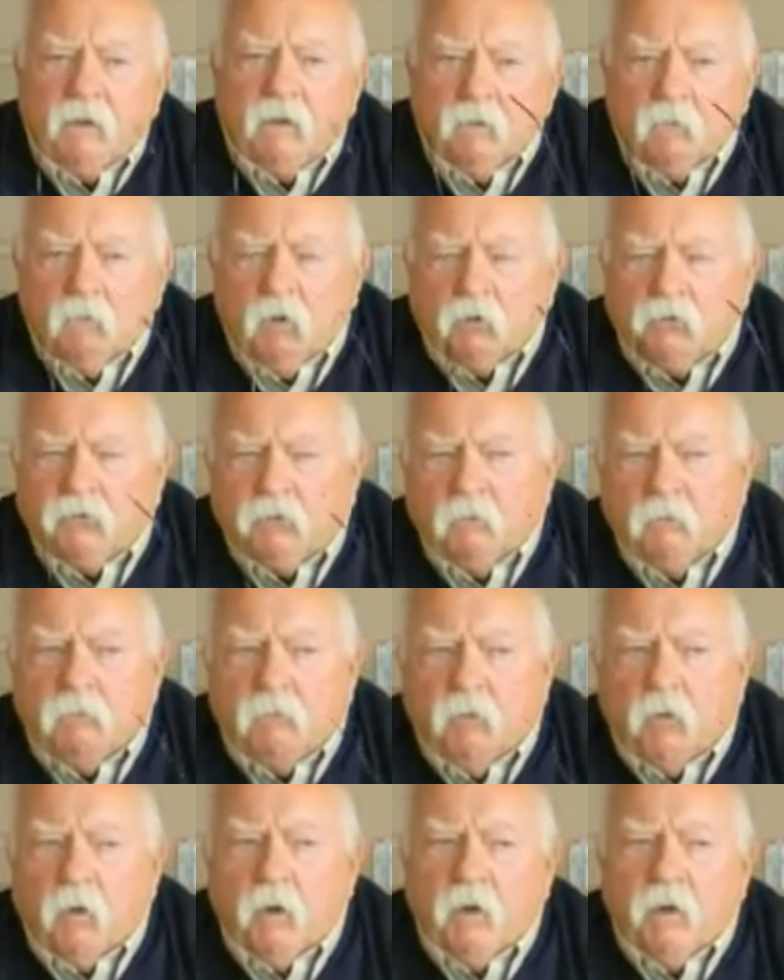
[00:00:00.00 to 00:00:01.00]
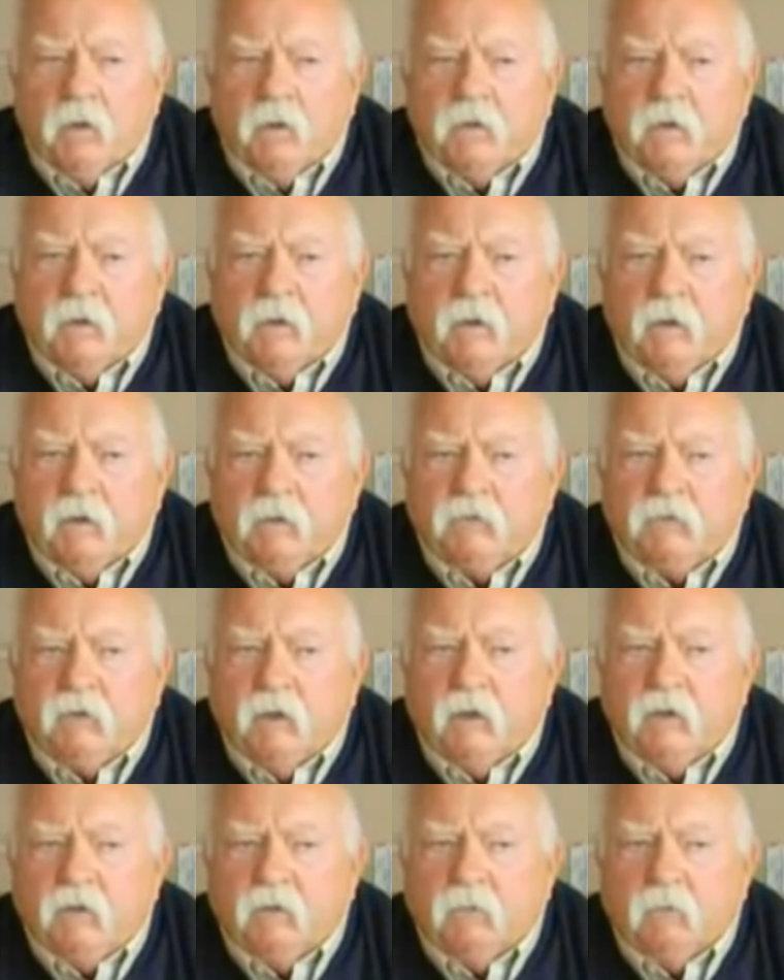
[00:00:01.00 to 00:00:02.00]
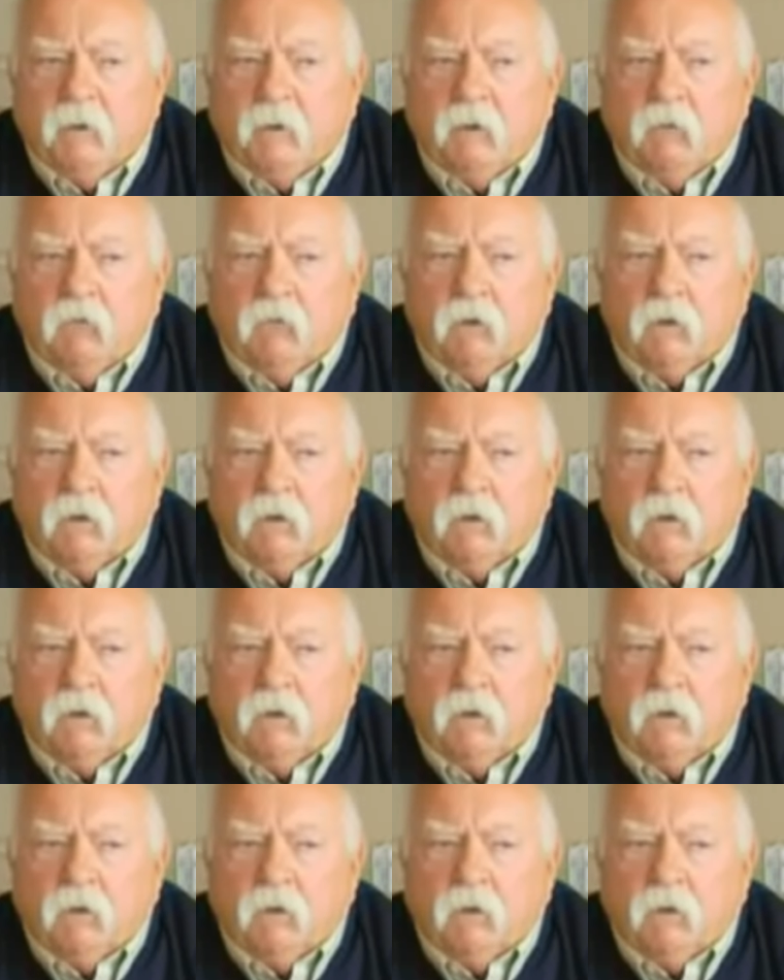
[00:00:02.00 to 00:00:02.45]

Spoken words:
think the most important thing he said to me